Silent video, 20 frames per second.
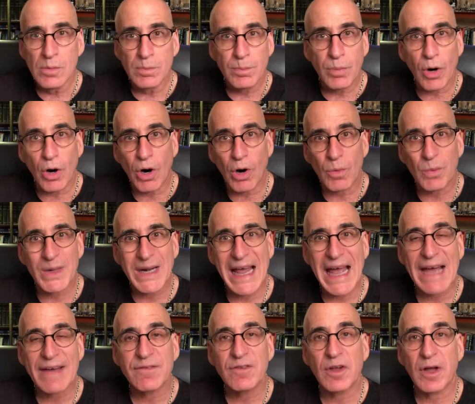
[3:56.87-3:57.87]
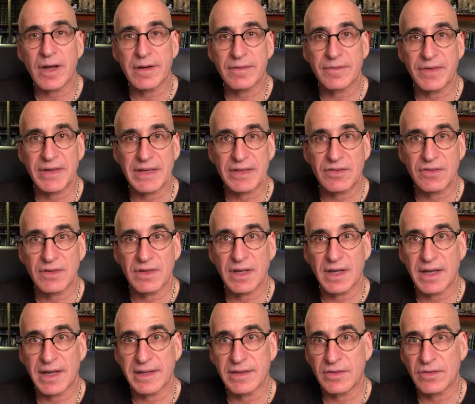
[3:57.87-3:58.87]
Paul would have none of it,
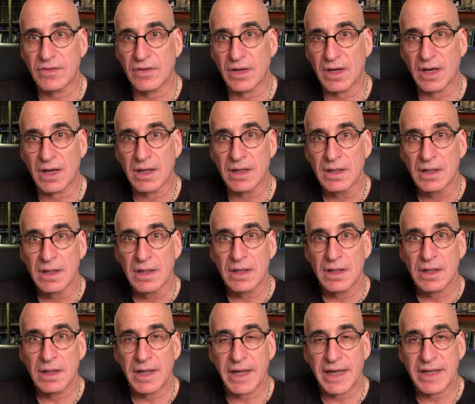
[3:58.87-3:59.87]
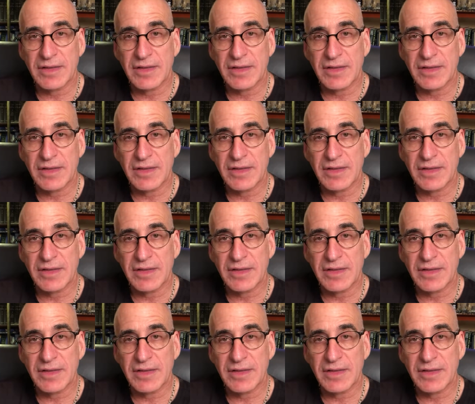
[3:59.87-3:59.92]
and the